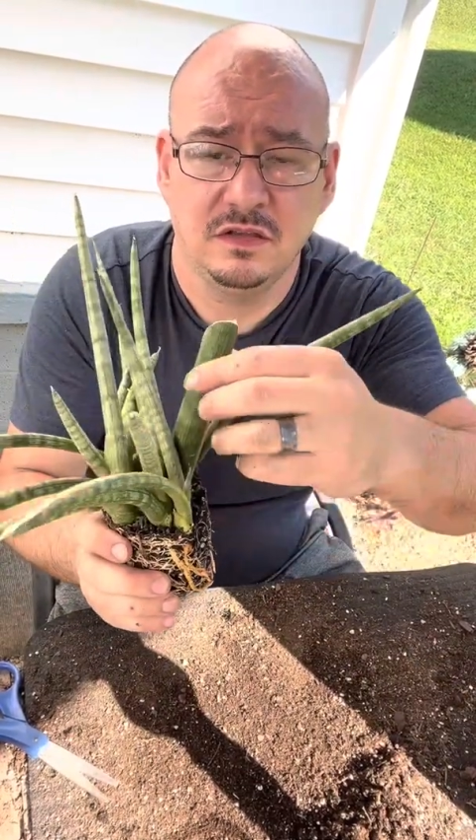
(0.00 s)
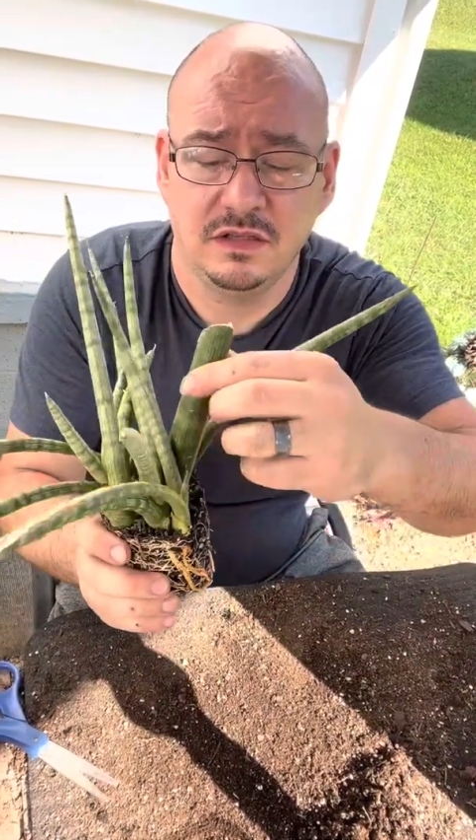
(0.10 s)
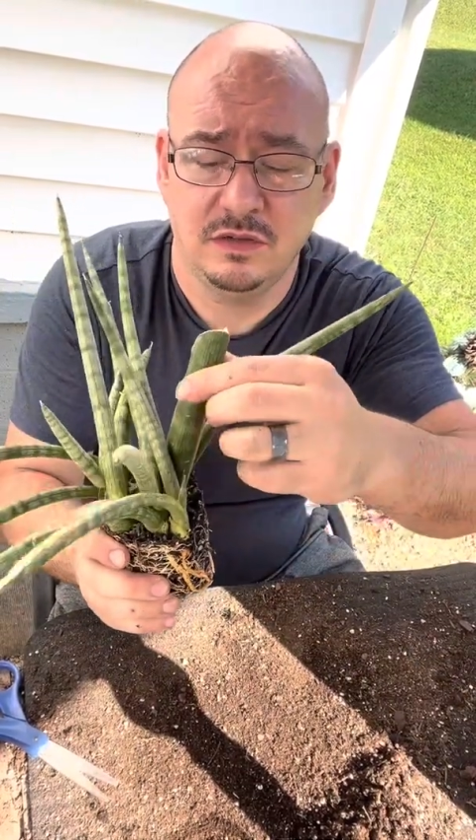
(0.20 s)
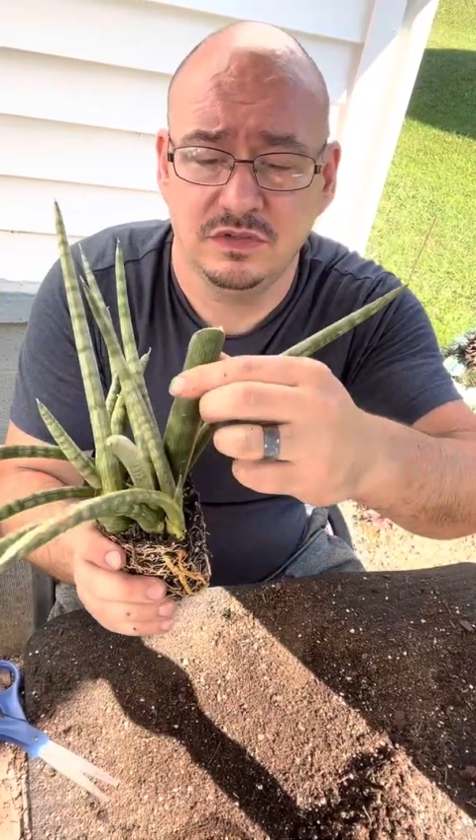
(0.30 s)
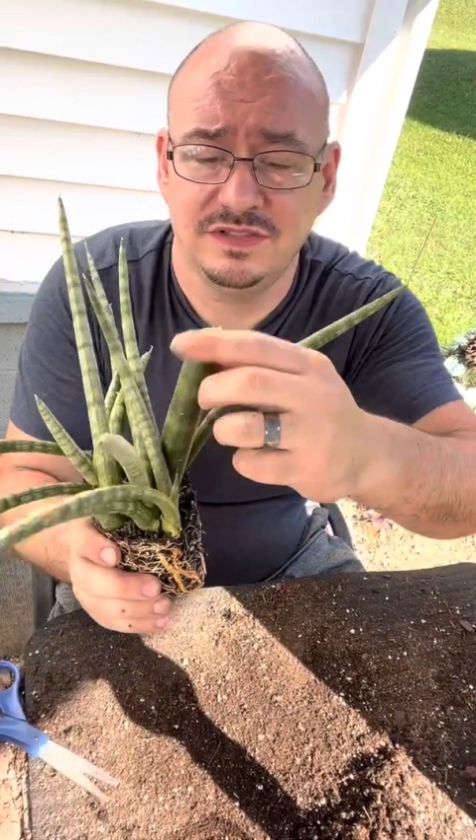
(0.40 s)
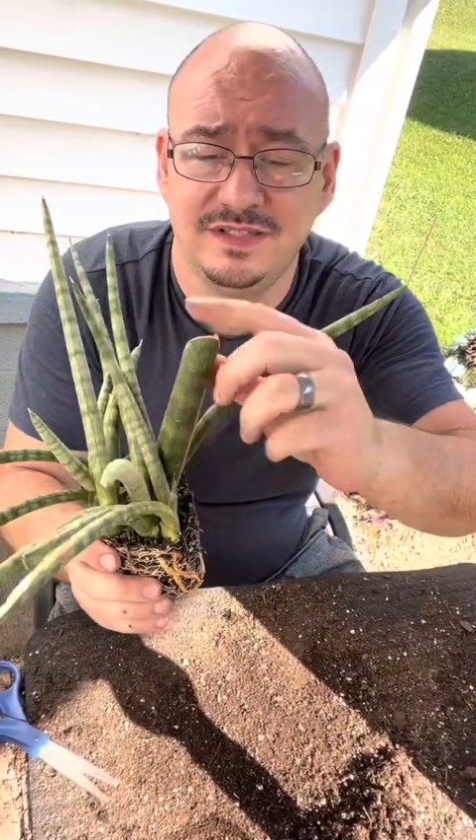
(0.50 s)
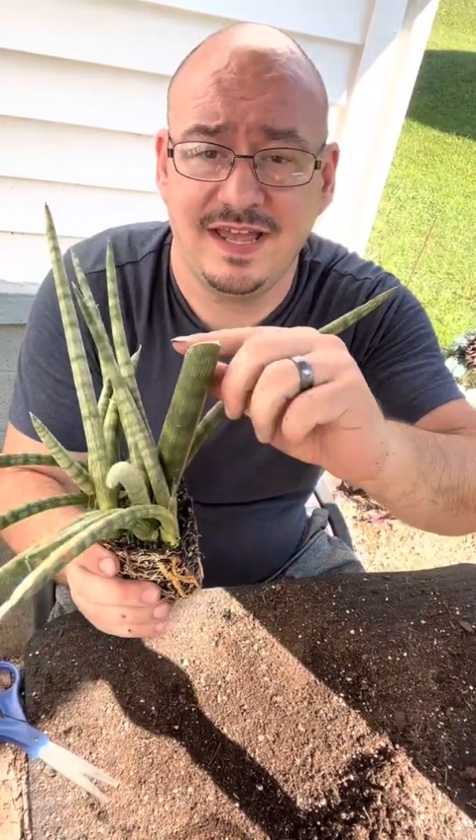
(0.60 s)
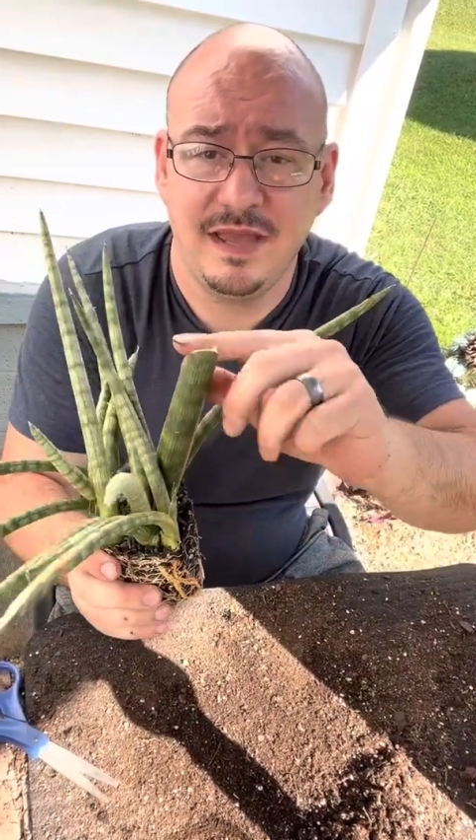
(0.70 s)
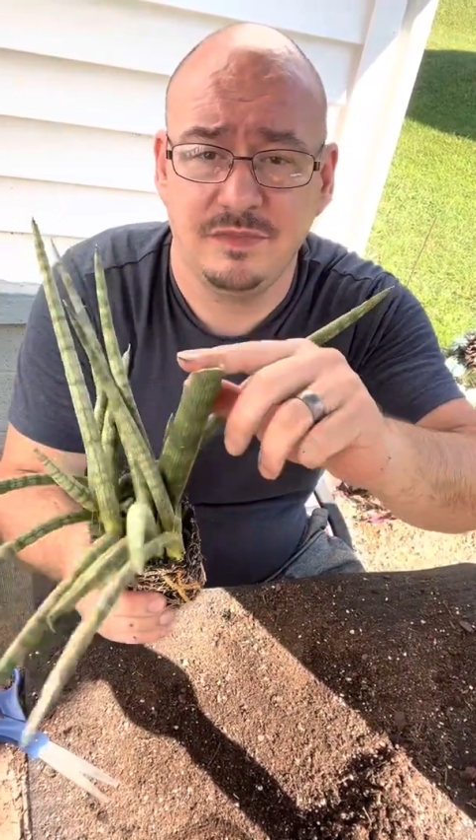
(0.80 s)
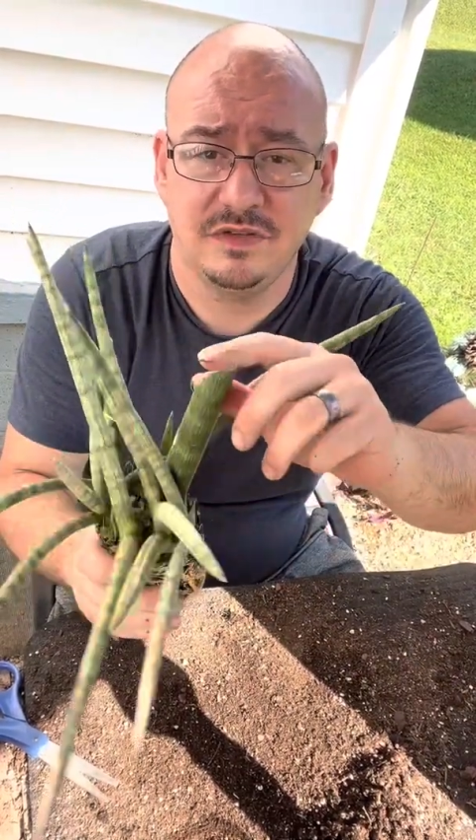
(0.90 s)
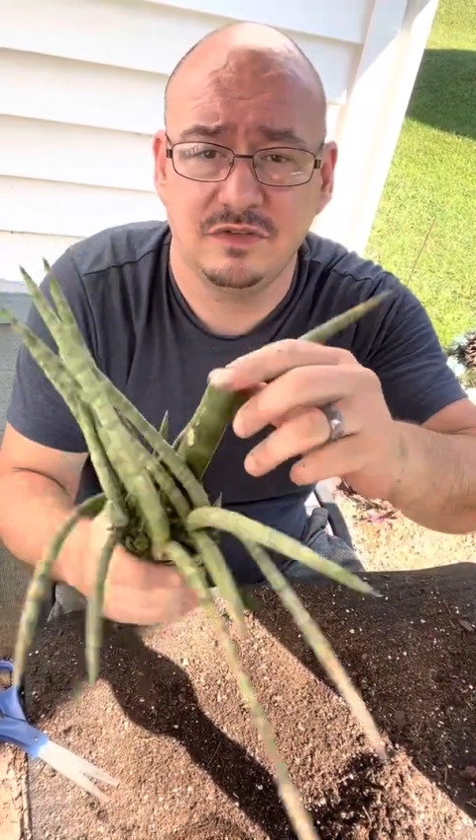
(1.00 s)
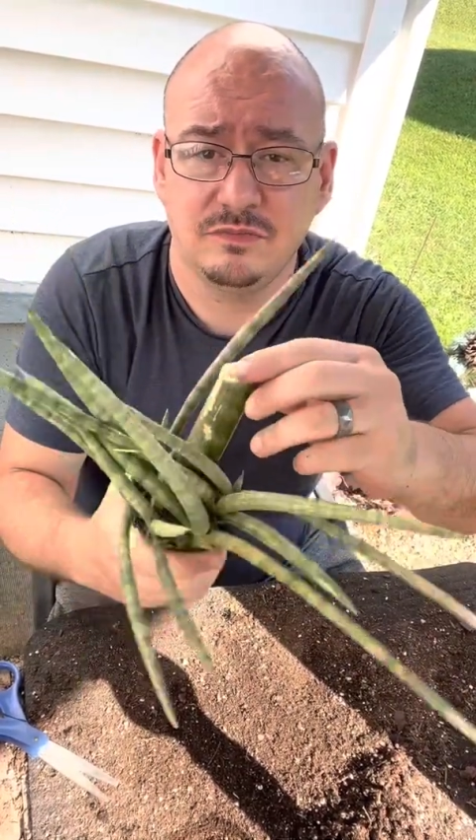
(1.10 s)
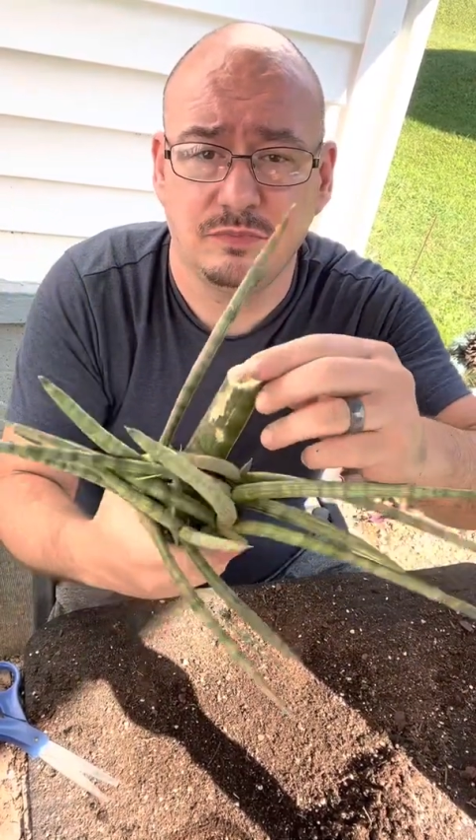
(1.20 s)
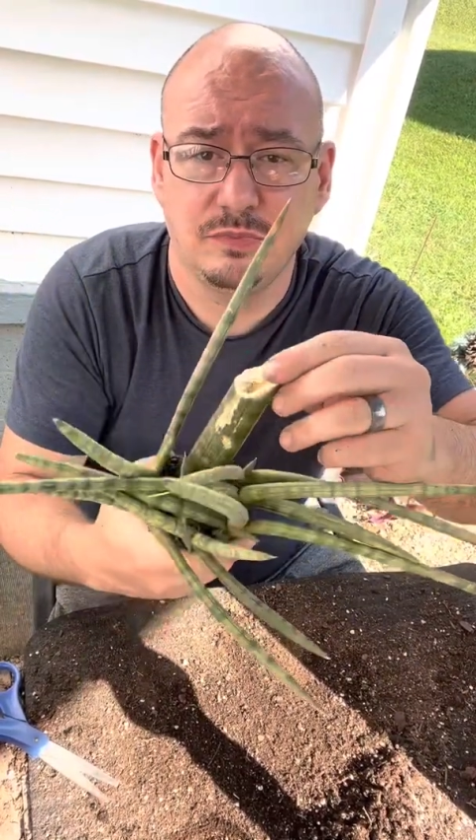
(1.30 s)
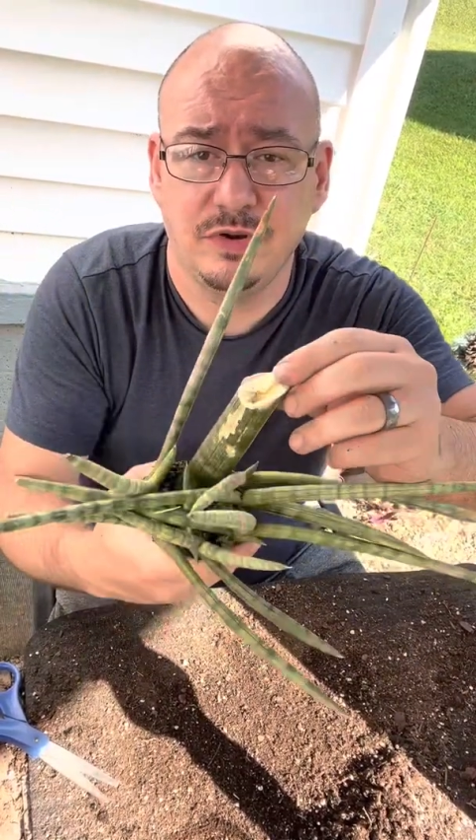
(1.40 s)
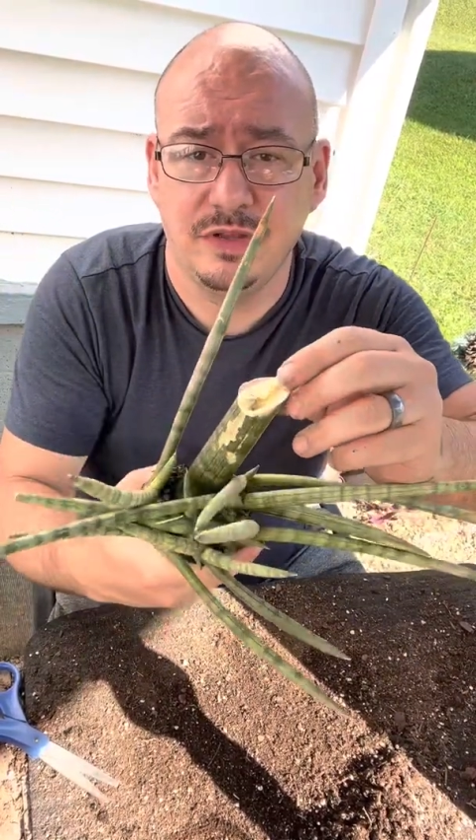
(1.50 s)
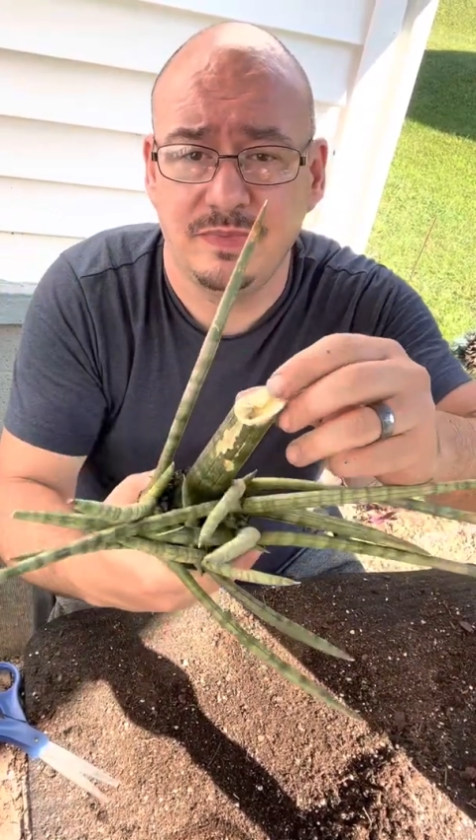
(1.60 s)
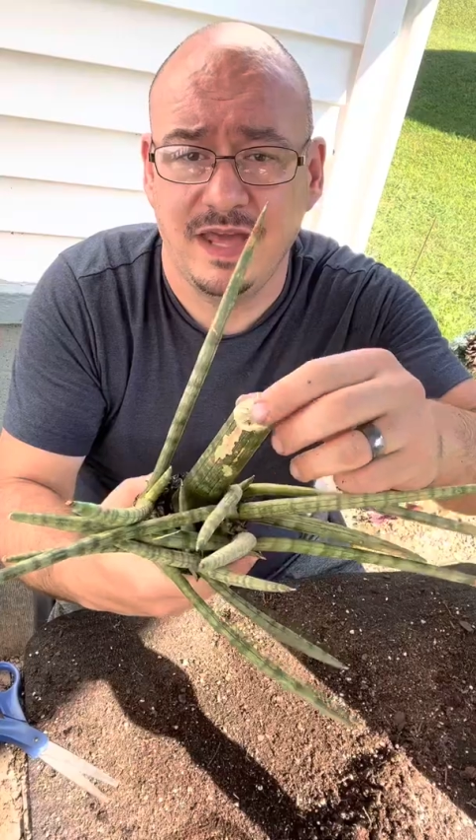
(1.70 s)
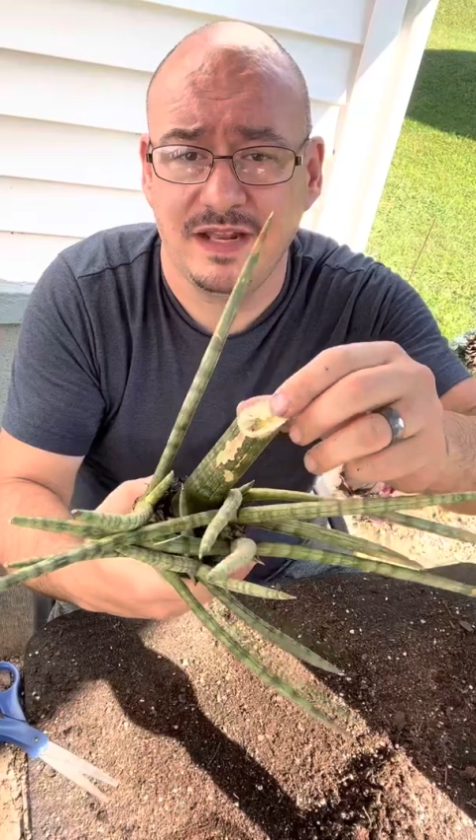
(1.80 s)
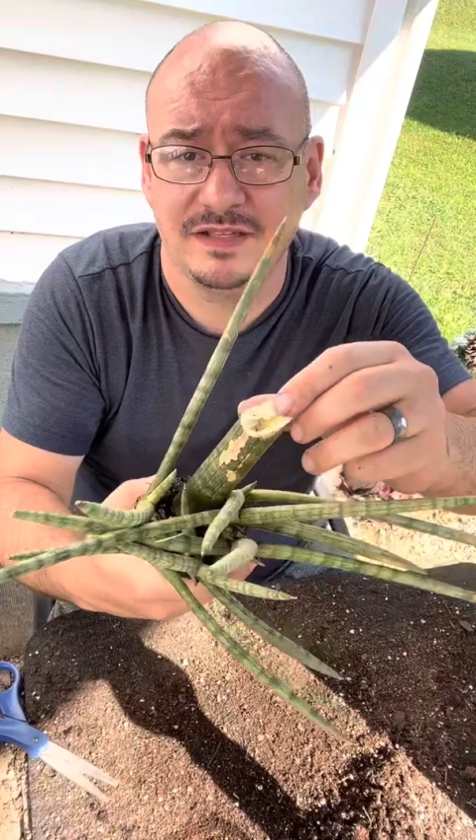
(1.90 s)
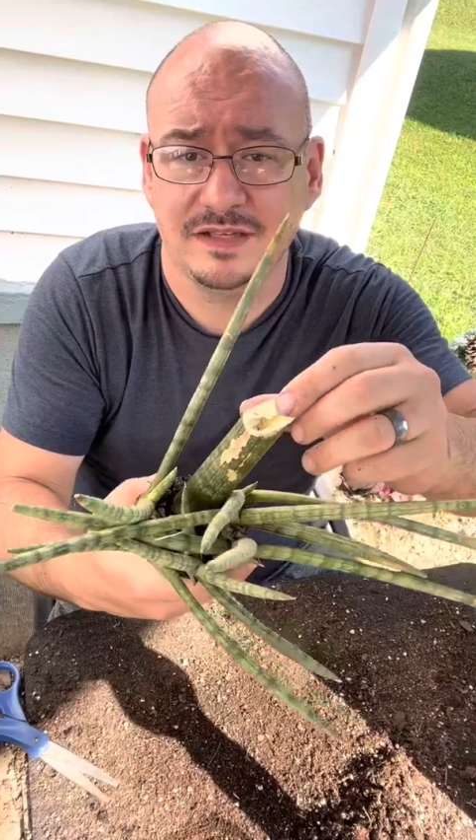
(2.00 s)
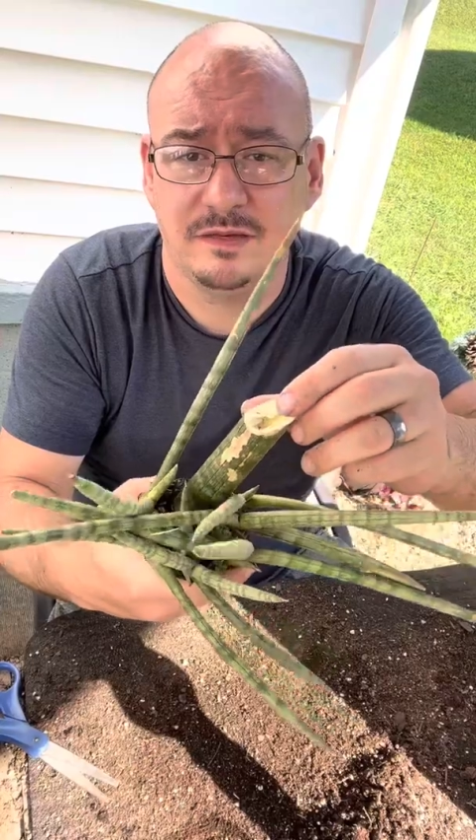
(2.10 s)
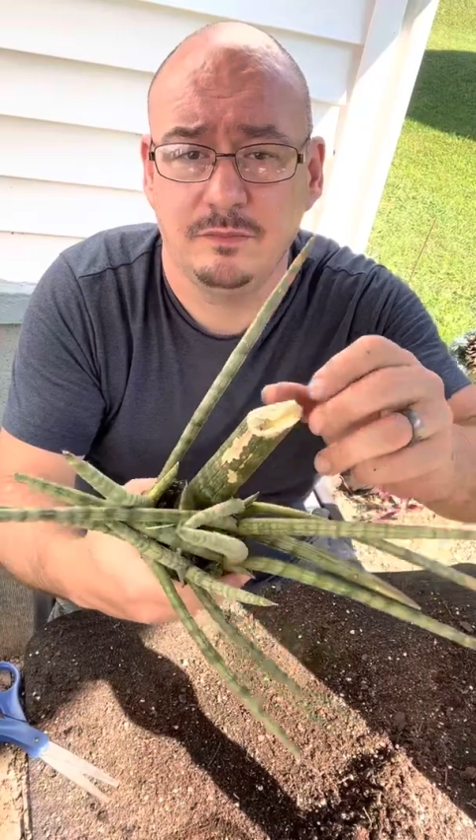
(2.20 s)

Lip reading: that was damaged pretty badly,